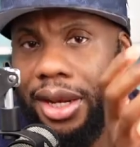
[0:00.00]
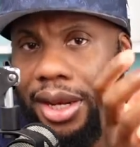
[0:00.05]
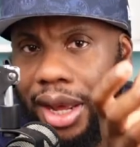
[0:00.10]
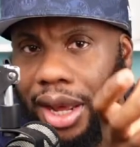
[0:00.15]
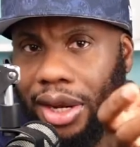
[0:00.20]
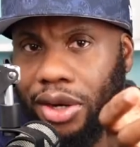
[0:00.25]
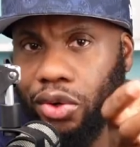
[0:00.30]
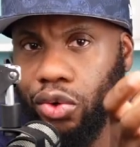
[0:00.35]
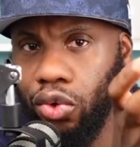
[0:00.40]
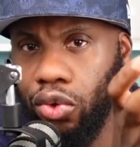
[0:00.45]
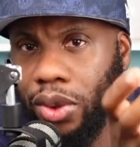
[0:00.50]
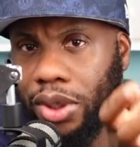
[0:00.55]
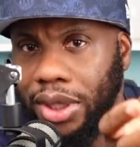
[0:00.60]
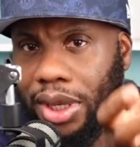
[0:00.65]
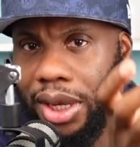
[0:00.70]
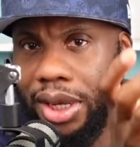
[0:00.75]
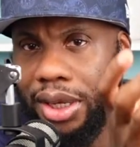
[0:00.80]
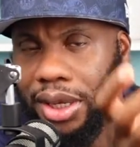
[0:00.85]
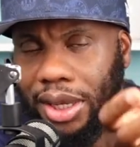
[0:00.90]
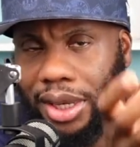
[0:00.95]
I knew what
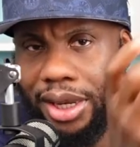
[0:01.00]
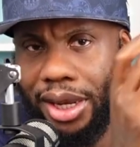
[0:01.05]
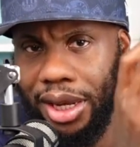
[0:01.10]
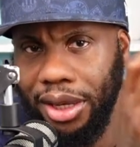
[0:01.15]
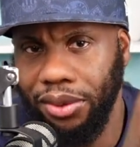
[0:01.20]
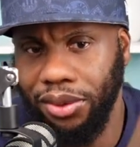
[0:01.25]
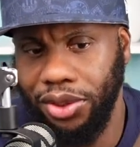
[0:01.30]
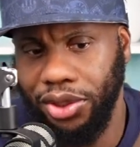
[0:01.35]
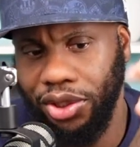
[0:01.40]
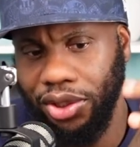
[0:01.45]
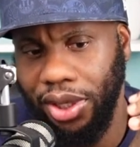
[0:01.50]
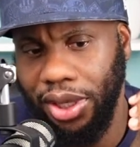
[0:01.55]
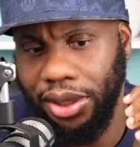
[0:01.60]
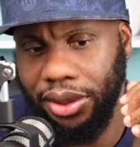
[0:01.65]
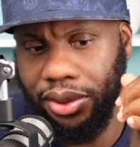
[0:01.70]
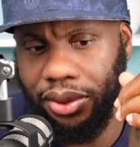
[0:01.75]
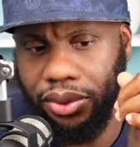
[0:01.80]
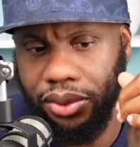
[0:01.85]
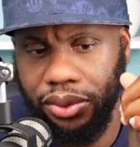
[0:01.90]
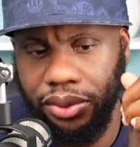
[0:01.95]
Alkaline was trying
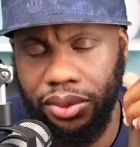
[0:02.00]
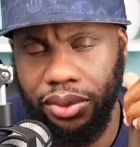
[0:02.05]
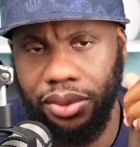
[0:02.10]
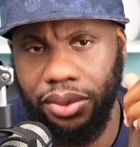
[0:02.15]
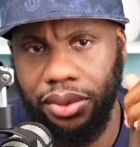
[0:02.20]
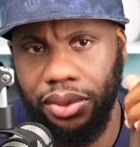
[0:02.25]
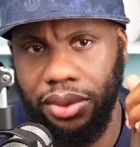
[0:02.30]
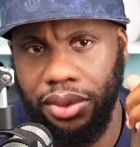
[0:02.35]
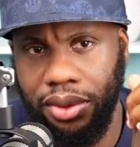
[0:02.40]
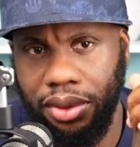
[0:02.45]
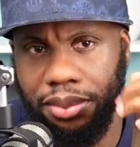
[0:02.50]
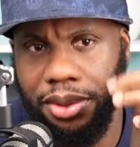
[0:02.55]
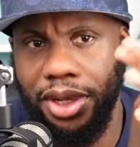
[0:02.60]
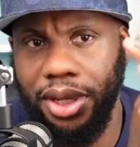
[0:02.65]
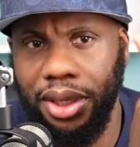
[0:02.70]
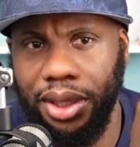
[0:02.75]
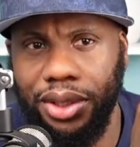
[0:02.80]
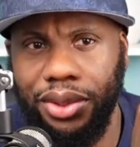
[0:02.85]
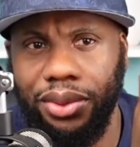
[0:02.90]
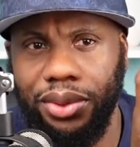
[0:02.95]
to do, to be
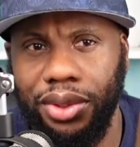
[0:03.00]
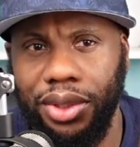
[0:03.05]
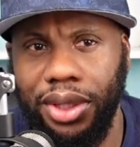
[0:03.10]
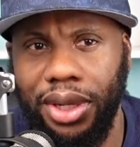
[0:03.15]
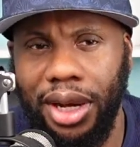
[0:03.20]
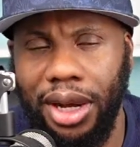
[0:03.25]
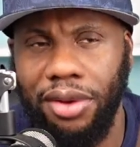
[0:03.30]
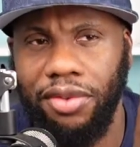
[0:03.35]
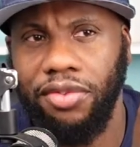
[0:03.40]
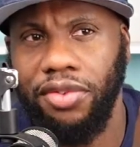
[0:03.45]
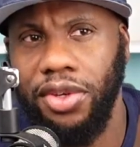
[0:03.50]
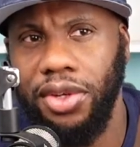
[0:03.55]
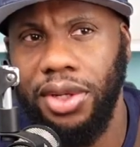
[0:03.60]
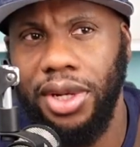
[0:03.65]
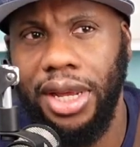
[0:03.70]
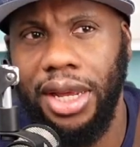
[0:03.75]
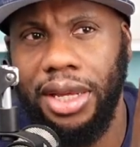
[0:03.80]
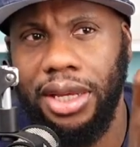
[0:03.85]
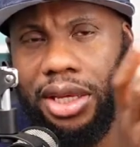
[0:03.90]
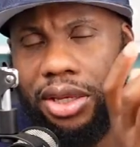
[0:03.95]
honest with you. I feel
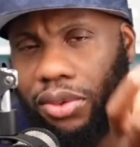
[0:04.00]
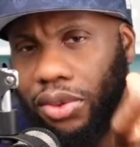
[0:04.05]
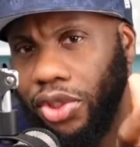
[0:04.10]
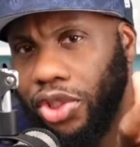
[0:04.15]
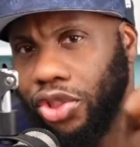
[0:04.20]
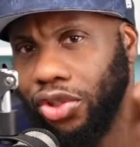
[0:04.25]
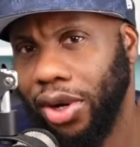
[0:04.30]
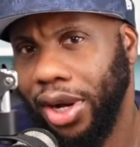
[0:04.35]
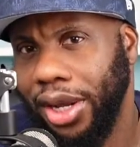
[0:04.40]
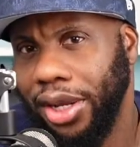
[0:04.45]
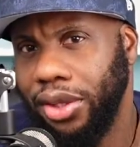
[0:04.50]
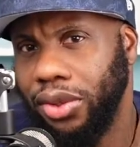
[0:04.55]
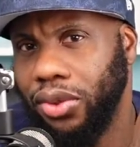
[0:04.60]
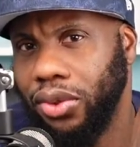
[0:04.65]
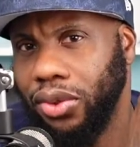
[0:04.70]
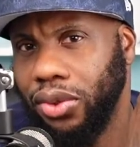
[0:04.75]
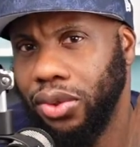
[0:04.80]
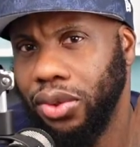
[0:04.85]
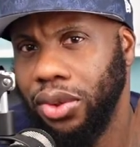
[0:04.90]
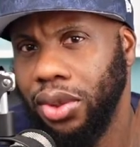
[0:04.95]
like he was trying
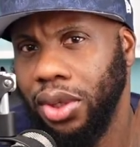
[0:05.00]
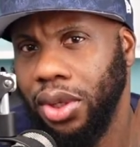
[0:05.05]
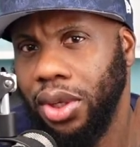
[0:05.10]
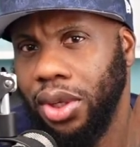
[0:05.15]
to